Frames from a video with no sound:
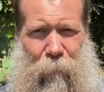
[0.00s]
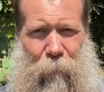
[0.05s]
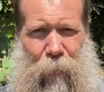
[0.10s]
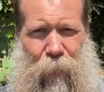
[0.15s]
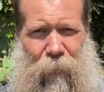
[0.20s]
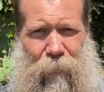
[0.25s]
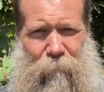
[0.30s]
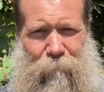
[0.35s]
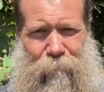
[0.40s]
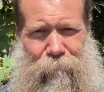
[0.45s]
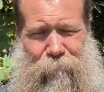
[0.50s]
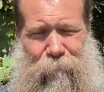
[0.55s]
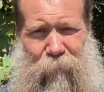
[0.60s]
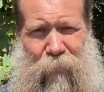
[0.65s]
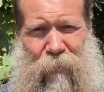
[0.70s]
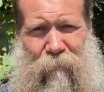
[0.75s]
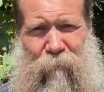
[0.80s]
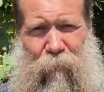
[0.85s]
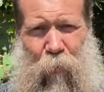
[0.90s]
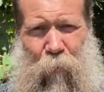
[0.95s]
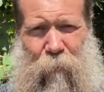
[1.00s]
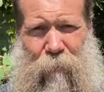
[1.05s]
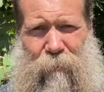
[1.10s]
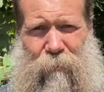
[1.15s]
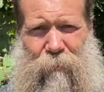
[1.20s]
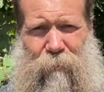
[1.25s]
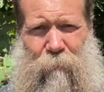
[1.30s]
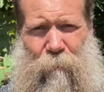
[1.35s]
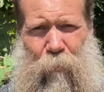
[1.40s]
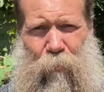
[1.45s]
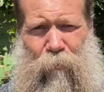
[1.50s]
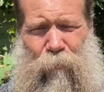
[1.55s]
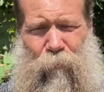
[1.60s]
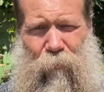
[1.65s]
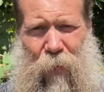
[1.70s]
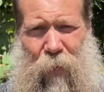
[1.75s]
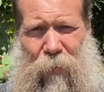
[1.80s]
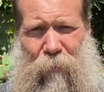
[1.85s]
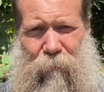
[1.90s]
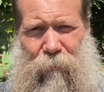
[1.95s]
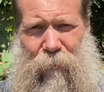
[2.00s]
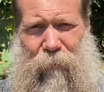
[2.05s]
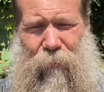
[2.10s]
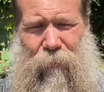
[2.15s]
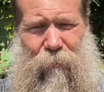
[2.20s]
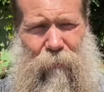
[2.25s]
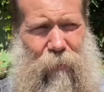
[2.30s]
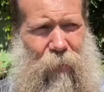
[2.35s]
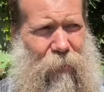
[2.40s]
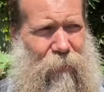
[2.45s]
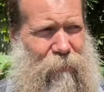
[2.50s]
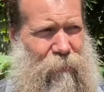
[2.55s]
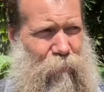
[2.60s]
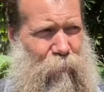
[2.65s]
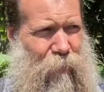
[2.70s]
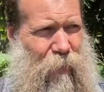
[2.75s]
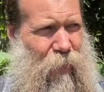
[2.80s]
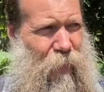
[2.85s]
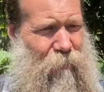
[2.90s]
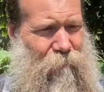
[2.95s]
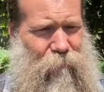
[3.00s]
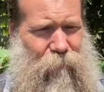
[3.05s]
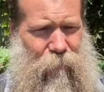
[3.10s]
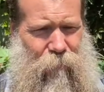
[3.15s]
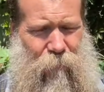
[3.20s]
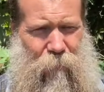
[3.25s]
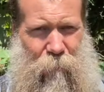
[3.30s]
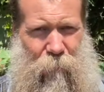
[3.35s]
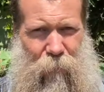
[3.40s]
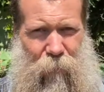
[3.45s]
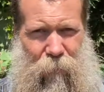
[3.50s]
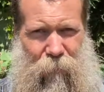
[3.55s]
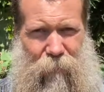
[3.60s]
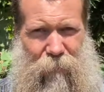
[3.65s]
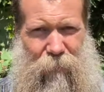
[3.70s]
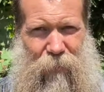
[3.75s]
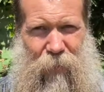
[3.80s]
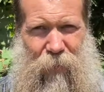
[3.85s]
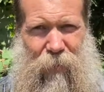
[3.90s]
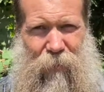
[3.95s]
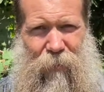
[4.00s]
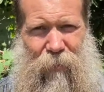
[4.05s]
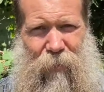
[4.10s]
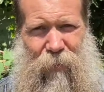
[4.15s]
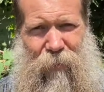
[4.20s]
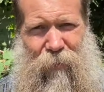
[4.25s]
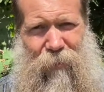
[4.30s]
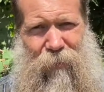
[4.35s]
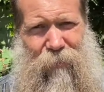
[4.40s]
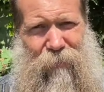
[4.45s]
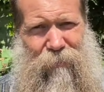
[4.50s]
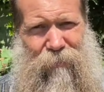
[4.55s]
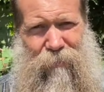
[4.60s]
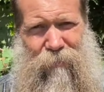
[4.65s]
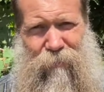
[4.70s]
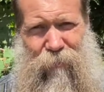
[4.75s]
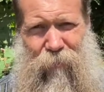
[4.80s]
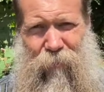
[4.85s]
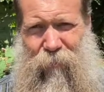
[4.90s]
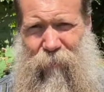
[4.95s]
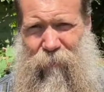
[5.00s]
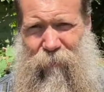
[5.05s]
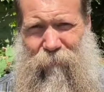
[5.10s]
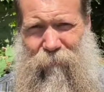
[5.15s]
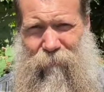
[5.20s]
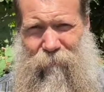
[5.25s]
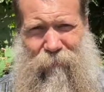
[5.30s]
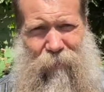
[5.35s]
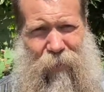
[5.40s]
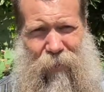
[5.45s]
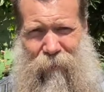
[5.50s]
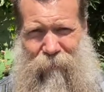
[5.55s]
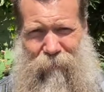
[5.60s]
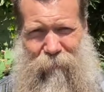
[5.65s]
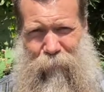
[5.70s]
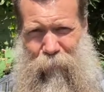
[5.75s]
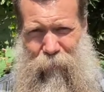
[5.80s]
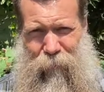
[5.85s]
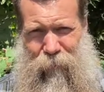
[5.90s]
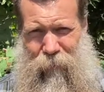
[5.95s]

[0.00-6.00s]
But even though this is the most flattering light that we have during the middle of the day, it's still not really